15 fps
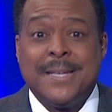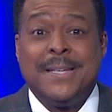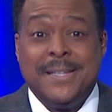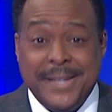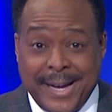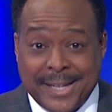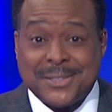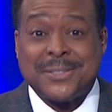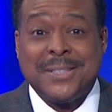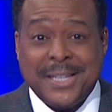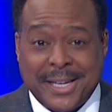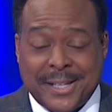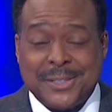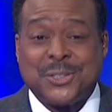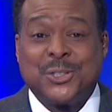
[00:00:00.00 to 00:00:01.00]
Yes,
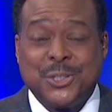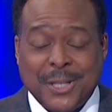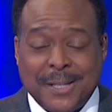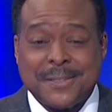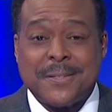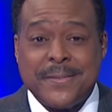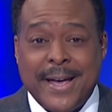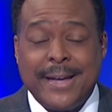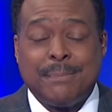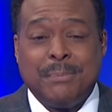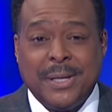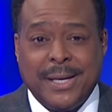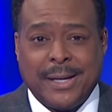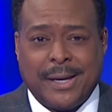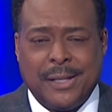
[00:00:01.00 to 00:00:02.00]
it is just that
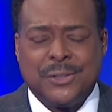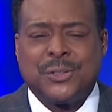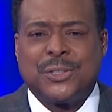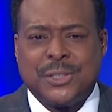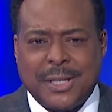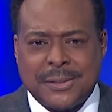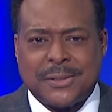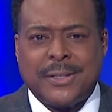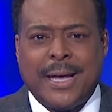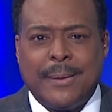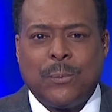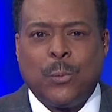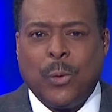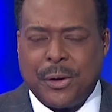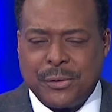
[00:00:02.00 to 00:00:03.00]
big. It is just that
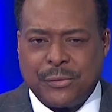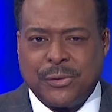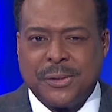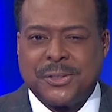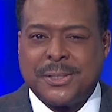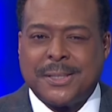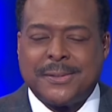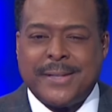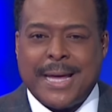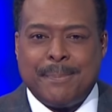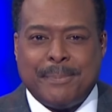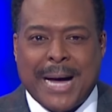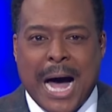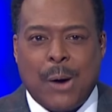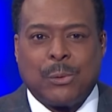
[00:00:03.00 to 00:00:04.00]
wonderful. It's just
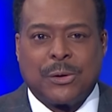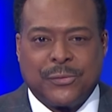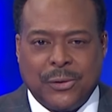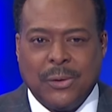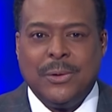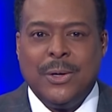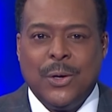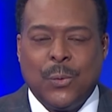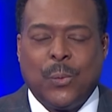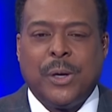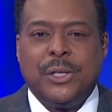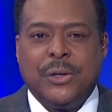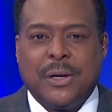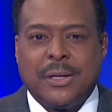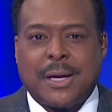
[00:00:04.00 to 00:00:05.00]
that powerful,
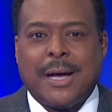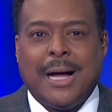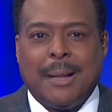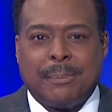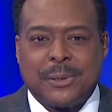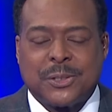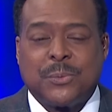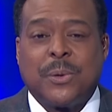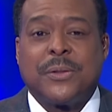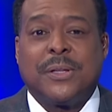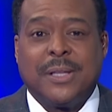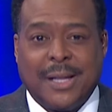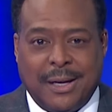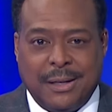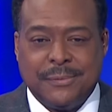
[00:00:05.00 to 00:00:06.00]
what you can accomplish with
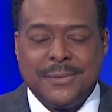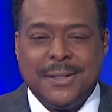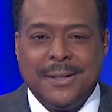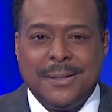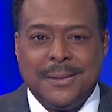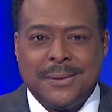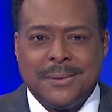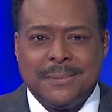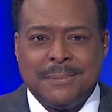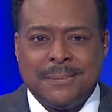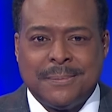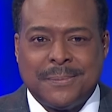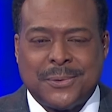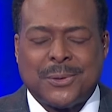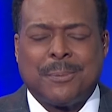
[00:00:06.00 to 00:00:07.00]
love.
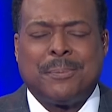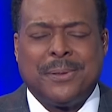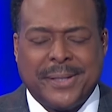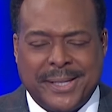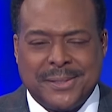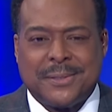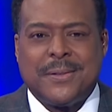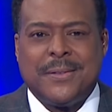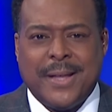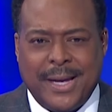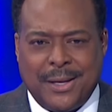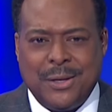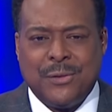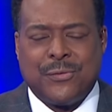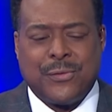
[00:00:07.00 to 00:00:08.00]
So please,
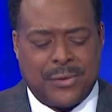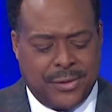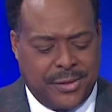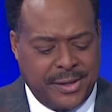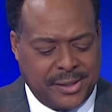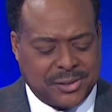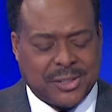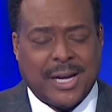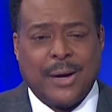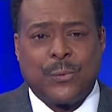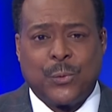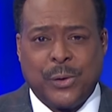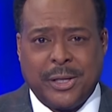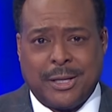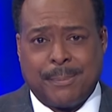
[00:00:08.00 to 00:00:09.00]
thank you for this. I
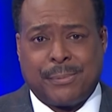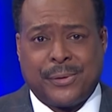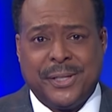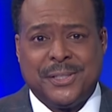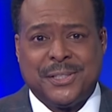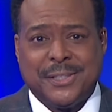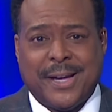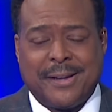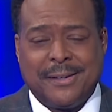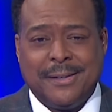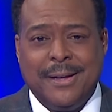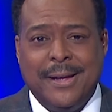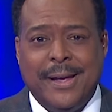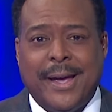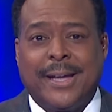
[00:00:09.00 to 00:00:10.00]
really appreciate it.
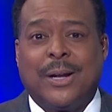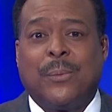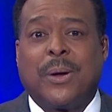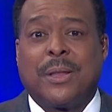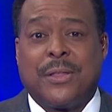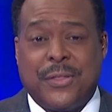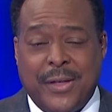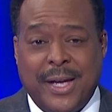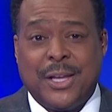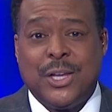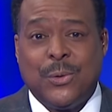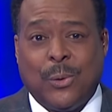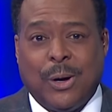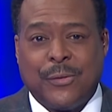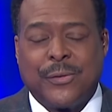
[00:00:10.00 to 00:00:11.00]
And I want to thank
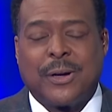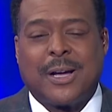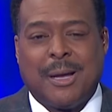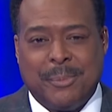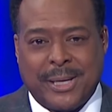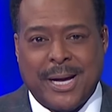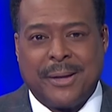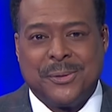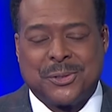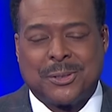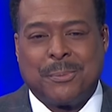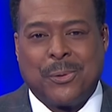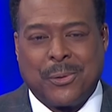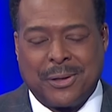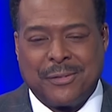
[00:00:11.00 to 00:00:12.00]
you all for coming out and
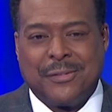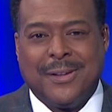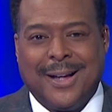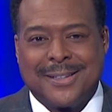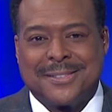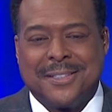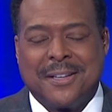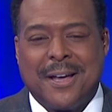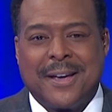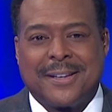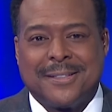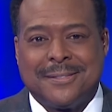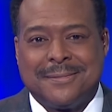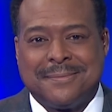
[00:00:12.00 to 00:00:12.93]
supporting FLOC tonight.